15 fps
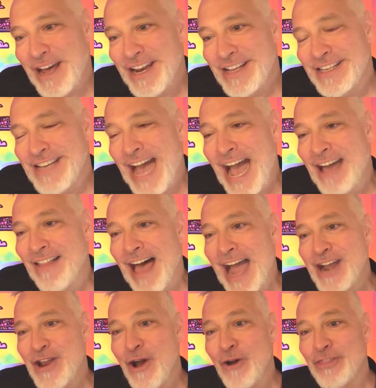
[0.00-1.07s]
but kyle
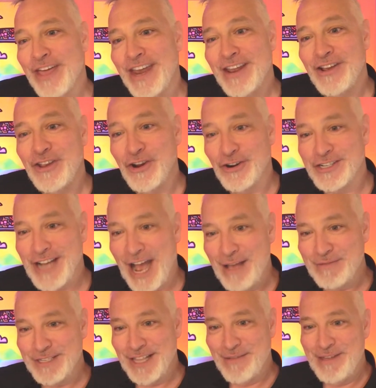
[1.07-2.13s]
i know that your
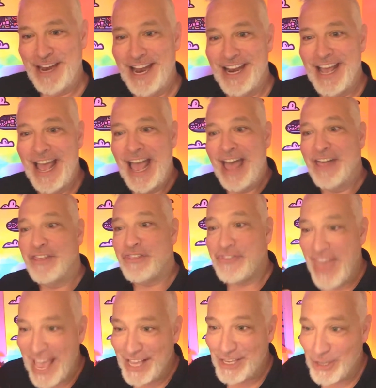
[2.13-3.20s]
time's limited
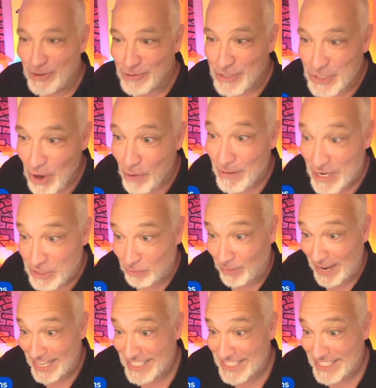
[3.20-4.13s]
thank you so much